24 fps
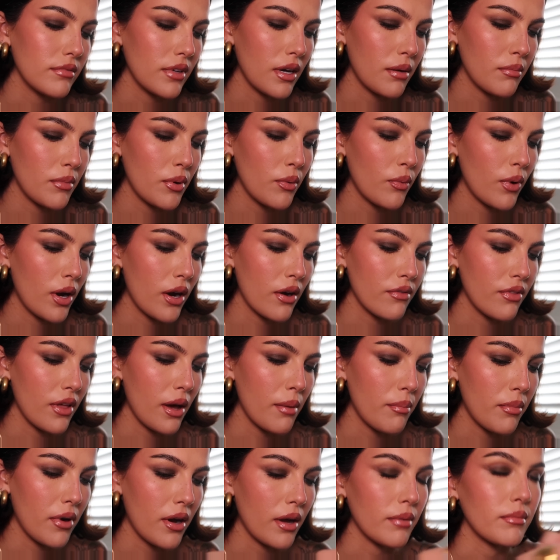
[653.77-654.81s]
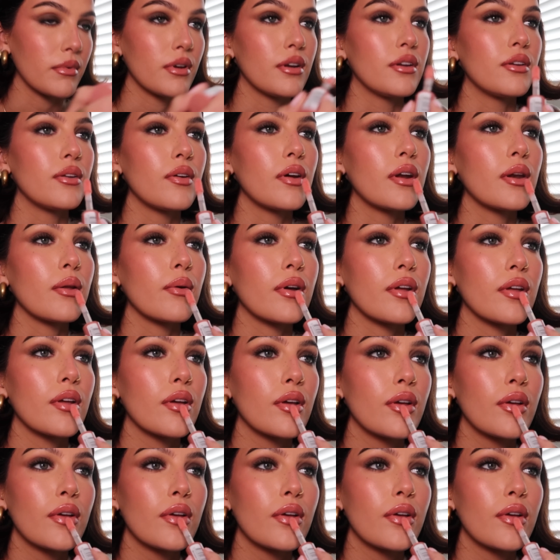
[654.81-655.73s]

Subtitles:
I'm aware of that, but I'm going to do it anyway.